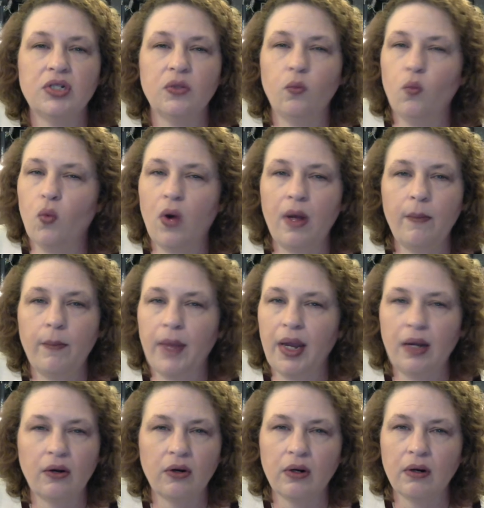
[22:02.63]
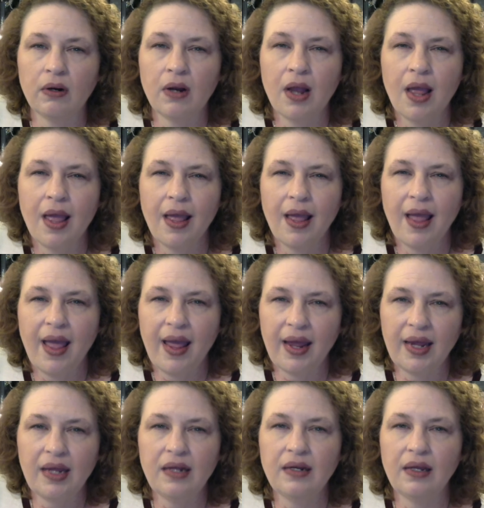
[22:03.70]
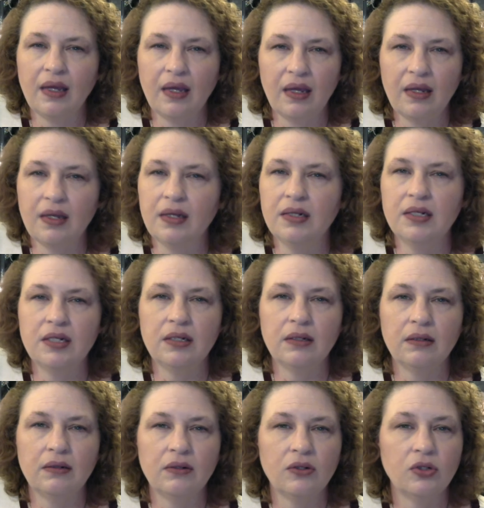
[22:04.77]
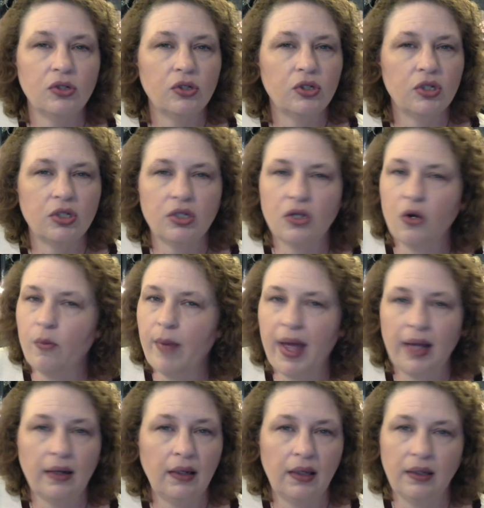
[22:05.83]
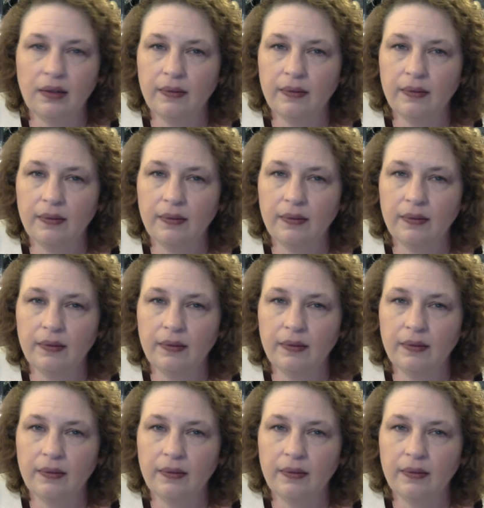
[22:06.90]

and what made her hate kids so badly?